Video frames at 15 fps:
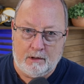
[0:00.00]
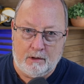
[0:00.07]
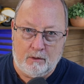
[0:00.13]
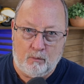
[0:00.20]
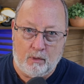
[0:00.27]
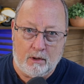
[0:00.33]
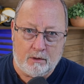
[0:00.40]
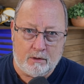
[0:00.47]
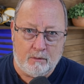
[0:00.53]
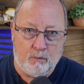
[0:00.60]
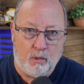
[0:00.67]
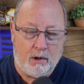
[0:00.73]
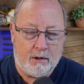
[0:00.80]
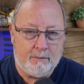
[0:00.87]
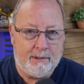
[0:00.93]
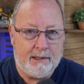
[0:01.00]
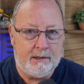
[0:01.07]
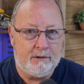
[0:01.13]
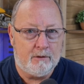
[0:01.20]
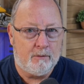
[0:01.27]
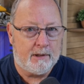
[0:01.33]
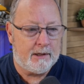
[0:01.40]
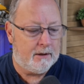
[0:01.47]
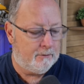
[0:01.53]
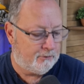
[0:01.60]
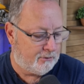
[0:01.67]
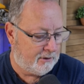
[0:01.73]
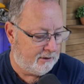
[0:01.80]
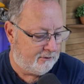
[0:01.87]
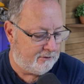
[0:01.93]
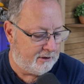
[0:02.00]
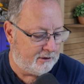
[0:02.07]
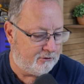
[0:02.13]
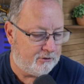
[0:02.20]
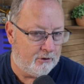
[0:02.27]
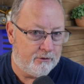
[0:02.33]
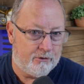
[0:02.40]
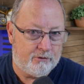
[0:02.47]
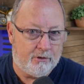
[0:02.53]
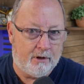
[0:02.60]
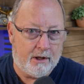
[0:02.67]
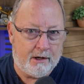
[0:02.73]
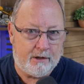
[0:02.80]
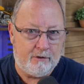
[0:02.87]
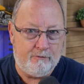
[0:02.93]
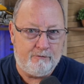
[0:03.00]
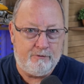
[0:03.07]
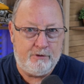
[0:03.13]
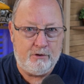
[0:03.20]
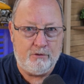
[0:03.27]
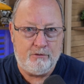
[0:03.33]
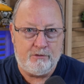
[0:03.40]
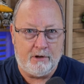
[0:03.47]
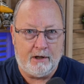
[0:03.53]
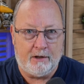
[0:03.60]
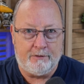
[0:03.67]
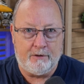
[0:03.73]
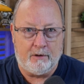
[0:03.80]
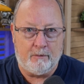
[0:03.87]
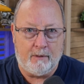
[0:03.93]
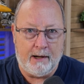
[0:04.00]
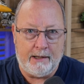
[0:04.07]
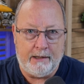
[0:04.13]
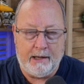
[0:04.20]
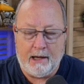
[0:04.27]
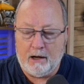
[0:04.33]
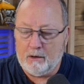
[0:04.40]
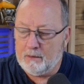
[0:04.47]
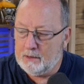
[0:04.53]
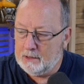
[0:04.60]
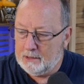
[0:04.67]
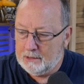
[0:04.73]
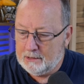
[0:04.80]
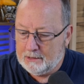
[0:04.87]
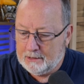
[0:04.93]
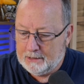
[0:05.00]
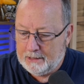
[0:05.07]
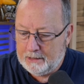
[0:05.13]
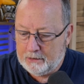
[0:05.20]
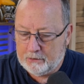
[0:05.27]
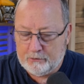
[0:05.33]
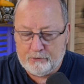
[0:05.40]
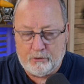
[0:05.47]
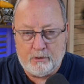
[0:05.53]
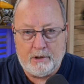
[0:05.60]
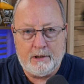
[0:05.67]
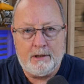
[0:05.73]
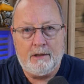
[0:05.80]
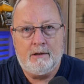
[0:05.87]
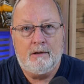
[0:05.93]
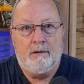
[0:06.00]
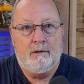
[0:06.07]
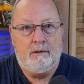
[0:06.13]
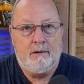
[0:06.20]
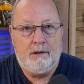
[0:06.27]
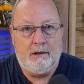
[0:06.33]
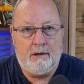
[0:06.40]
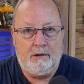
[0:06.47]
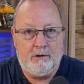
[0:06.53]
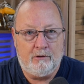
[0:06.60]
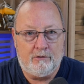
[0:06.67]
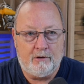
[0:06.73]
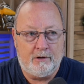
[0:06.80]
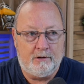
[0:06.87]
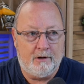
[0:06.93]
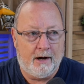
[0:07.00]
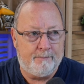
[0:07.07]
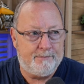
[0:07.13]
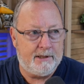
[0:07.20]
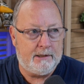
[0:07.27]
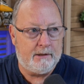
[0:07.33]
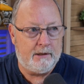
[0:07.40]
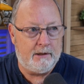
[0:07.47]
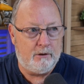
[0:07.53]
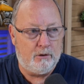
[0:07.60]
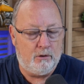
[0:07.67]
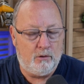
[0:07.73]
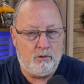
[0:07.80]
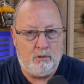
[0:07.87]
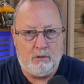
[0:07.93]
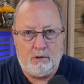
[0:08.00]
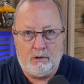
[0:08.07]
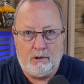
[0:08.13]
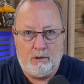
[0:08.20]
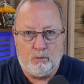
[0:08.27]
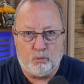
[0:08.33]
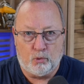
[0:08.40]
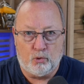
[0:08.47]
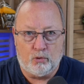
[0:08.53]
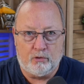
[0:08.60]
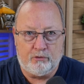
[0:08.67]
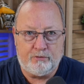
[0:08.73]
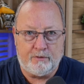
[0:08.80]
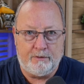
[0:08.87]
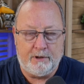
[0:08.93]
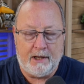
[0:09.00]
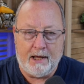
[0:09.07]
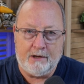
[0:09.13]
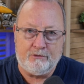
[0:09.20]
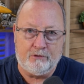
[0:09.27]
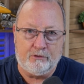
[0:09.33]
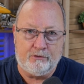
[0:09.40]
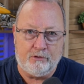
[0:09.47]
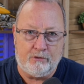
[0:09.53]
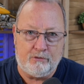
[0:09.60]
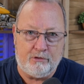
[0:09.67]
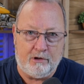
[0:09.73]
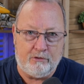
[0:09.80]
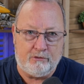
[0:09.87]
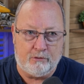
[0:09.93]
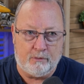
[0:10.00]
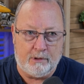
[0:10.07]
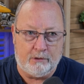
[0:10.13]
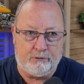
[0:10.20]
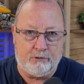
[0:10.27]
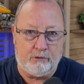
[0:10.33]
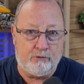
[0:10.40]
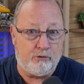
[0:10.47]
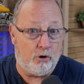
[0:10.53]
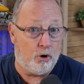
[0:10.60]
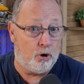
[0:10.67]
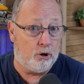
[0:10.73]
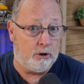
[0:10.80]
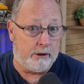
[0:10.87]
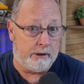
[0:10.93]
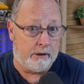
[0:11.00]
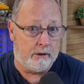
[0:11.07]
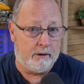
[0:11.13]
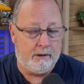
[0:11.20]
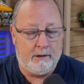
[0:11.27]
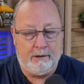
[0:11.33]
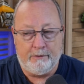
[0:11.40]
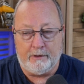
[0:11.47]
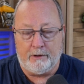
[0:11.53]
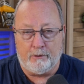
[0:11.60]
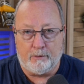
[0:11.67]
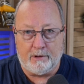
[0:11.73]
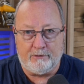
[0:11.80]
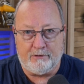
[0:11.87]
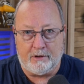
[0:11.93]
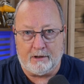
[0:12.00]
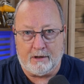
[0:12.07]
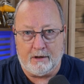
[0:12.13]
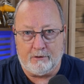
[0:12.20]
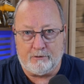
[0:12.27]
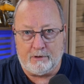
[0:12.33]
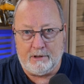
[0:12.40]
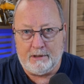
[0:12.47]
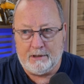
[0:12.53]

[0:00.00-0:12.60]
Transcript: Welcome, welcome again to the Rick Helps Real Estate Show. There's a lot of confusion out there right now. Arizona is adopting the new rules from the National Association of Realtors earlier than the rest of the country.